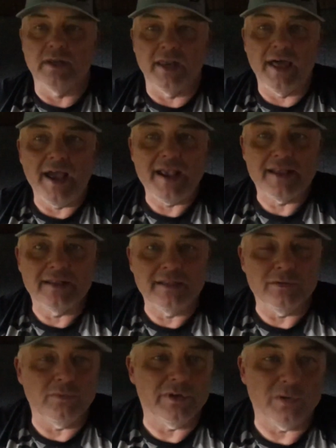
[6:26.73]
I like, and I
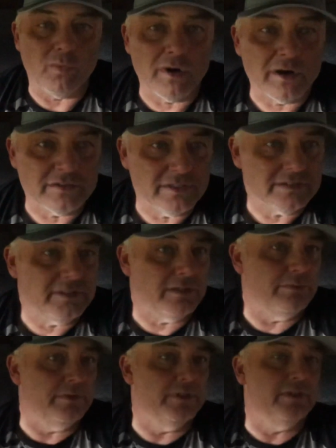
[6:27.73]
get one that works, I
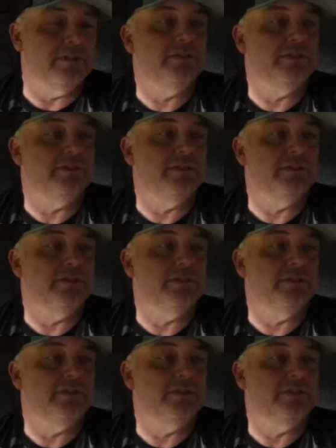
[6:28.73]
stick with it.